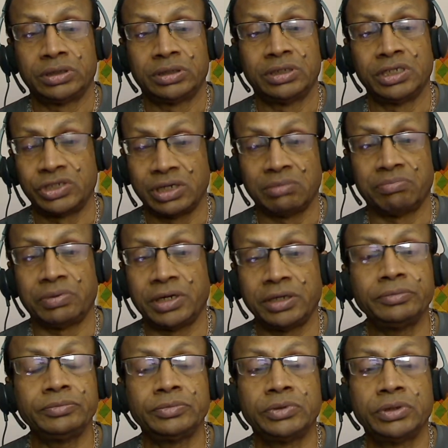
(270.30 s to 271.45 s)
this
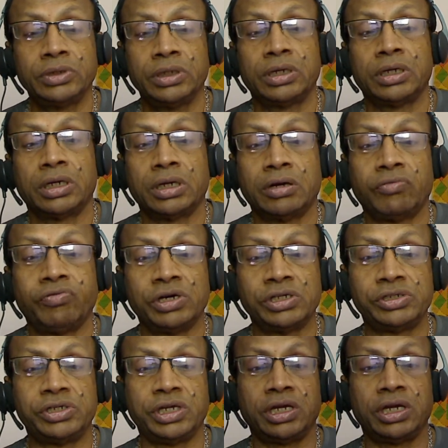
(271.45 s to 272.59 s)
company,
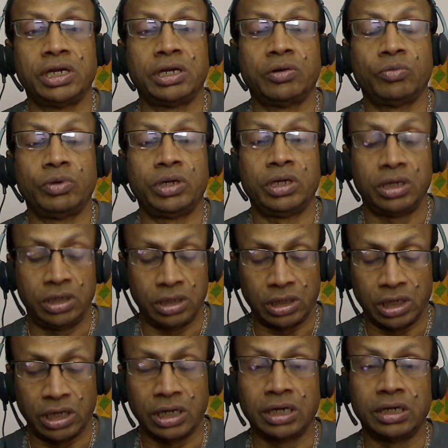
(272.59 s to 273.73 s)
first day we
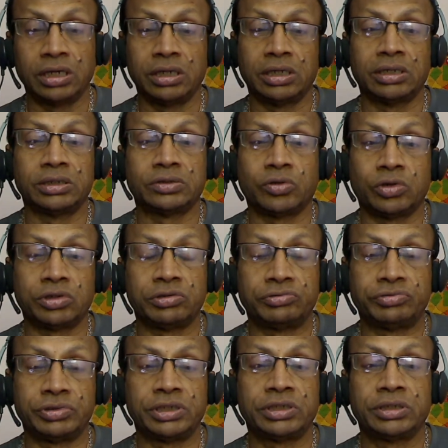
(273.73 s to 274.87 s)
had a sort
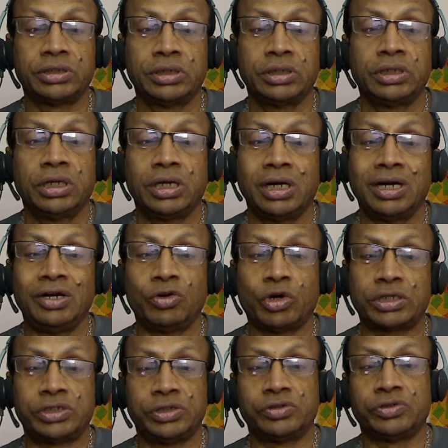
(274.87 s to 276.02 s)
of an
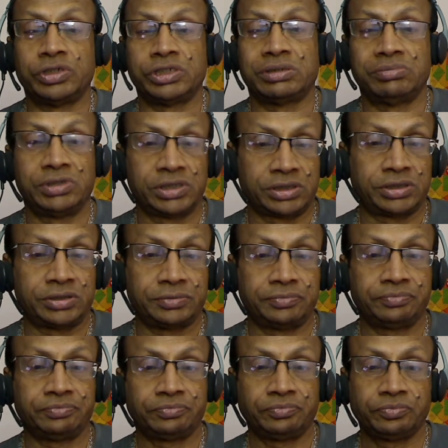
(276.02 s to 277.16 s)
introduction to the subject.
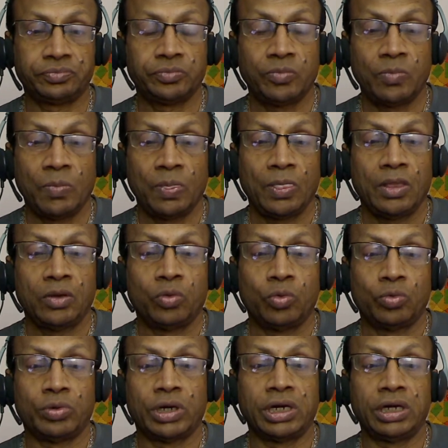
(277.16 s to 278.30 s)

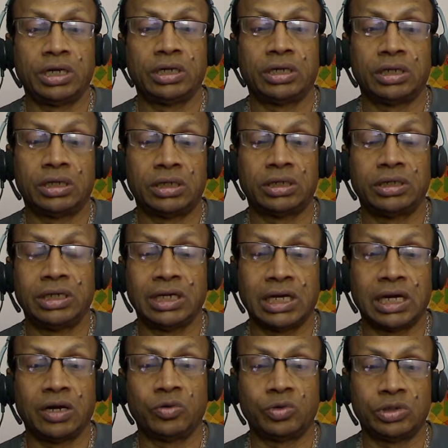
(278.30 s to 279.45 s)
Why they
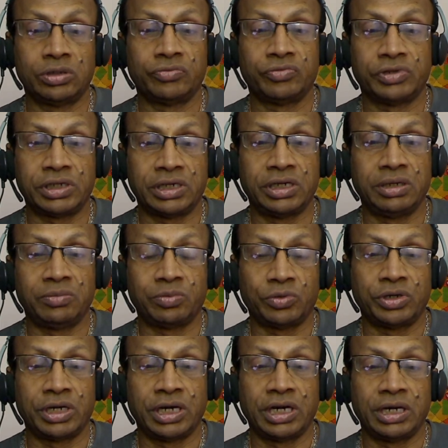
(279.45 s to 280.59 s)
have to come for training
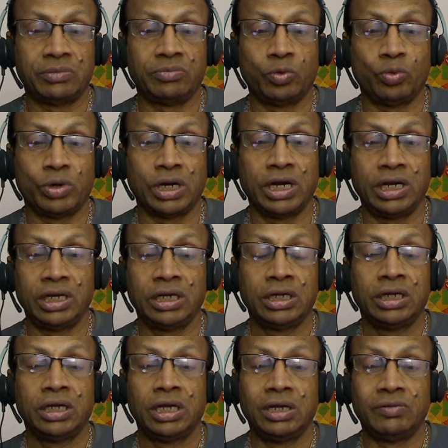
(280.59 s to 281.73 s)
program, why
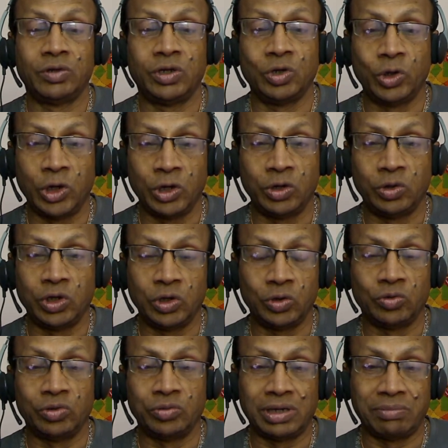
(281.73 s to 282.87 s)
if you don't
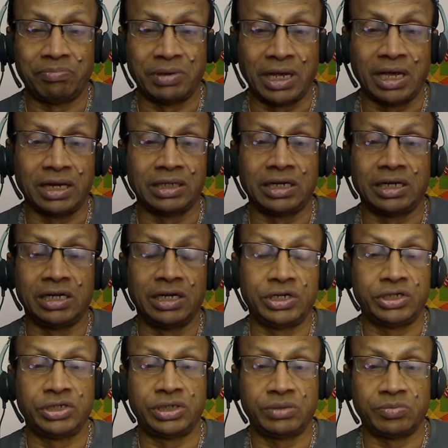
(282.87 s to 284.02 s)
repair the
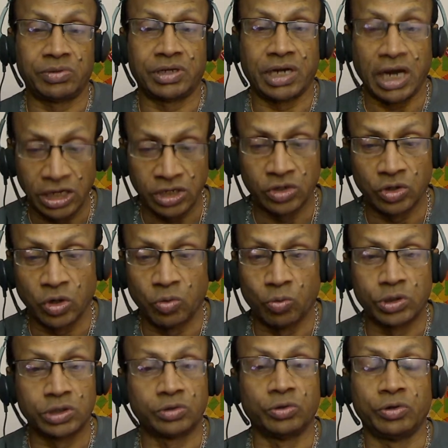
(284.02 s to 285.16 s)
relationship right now,
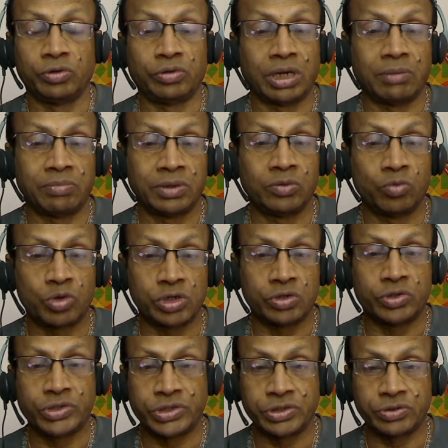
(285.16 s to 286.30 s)
what's going to happen, what
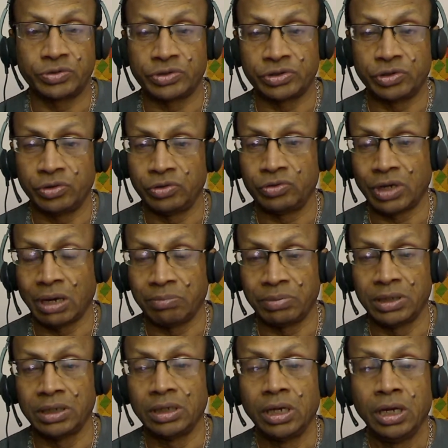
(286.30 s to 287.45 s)
consequences are going to
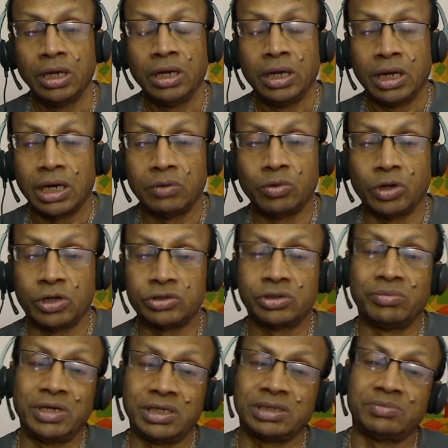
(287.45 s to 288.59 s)
happen. And we also
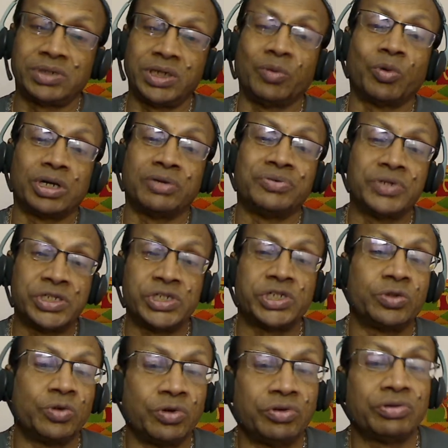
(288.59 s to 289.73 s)
make them see what the worst
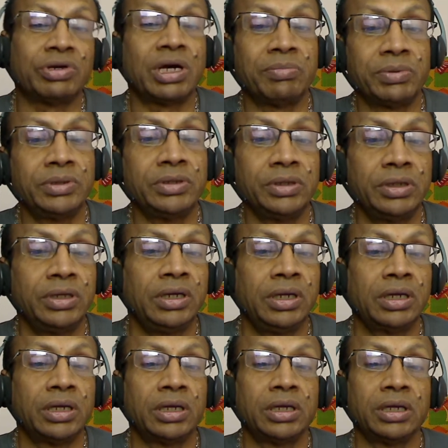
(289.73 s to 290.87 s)
is going to happen.
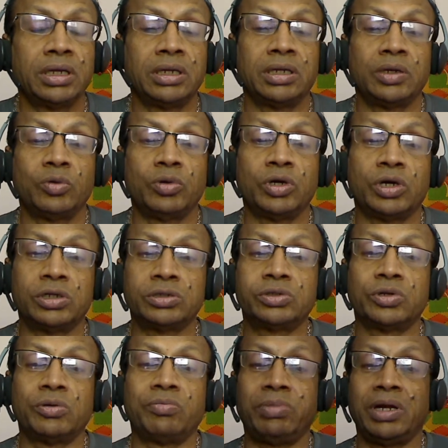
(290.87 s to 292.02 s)
And we
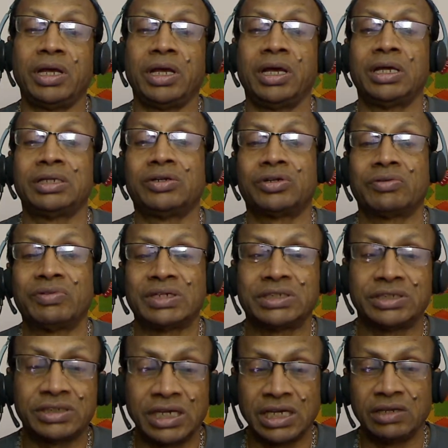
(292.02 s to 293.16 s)
also play a sort of
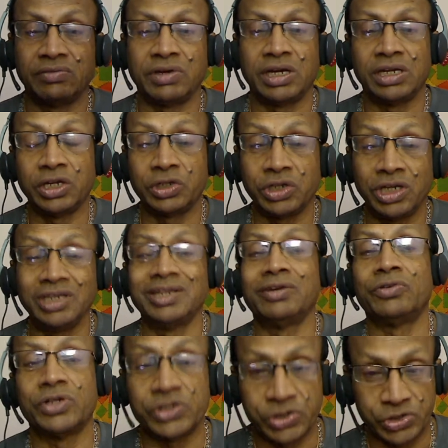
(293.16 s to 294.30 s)
exercise where they see their
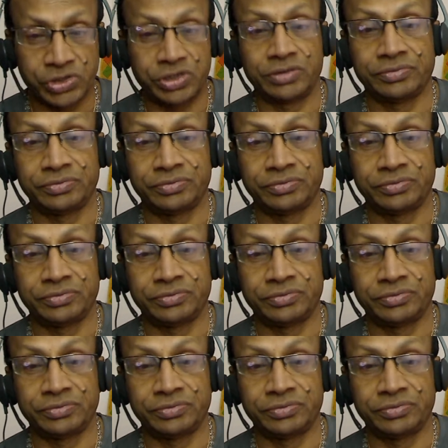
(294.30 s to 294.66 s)
worst.